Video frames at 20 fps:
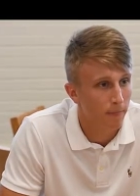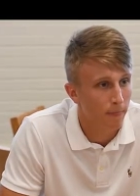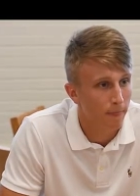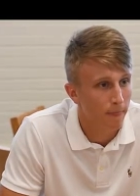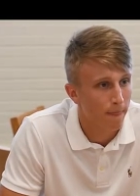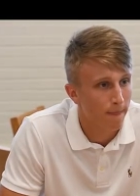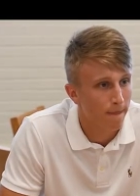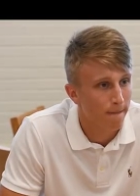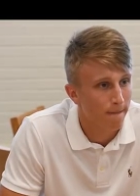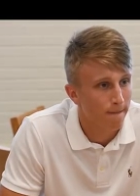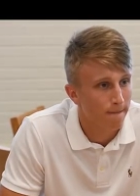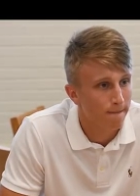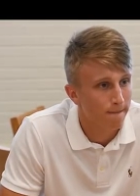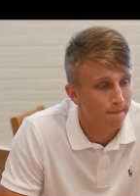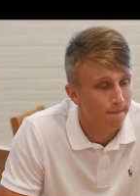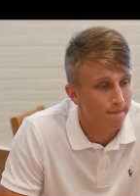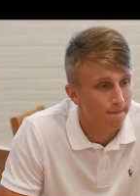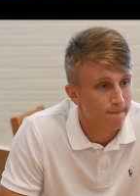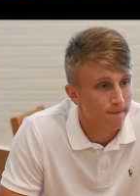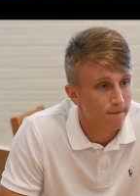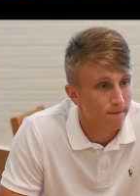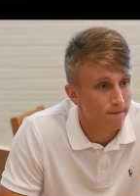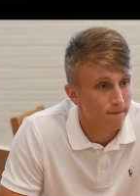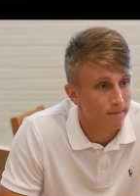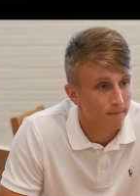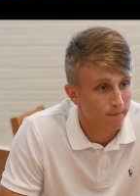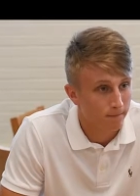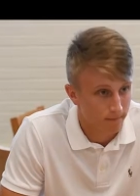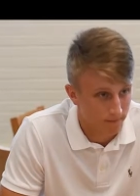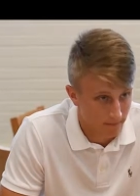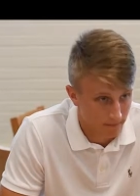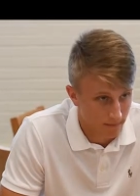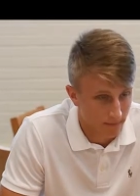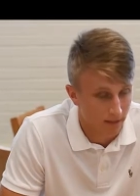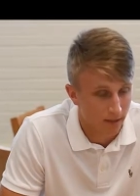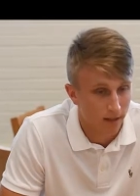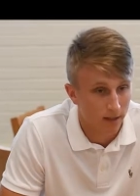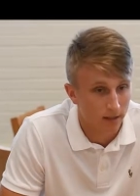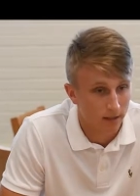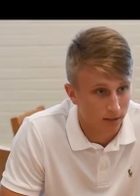So that gives you an extra boost, you know,
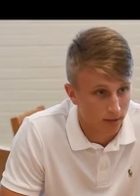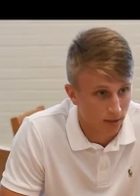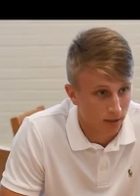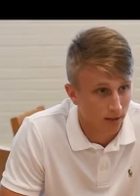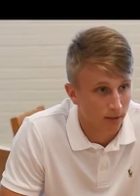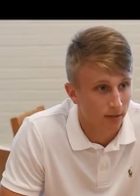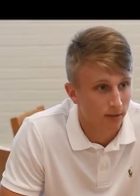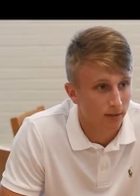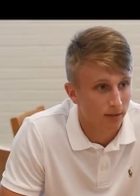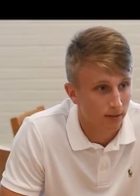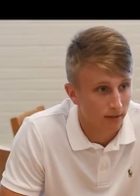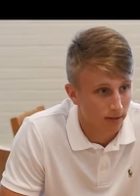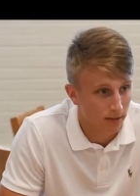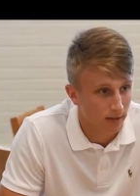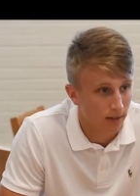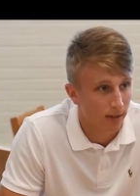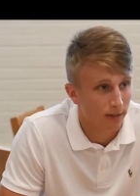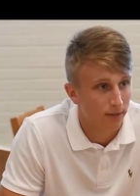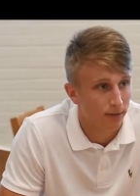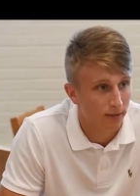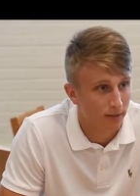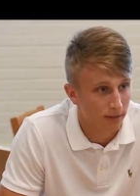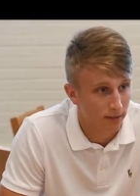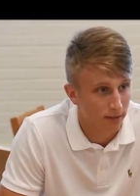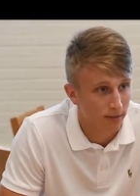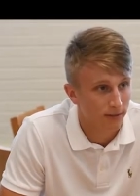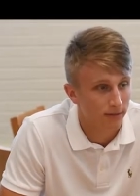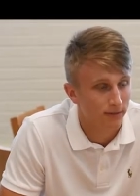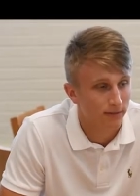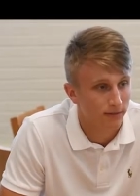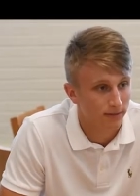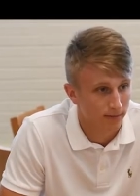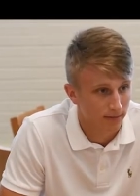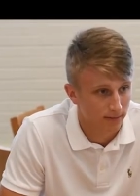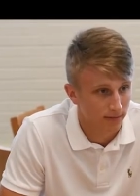yes, long sir, bus rides, definitely. long practices.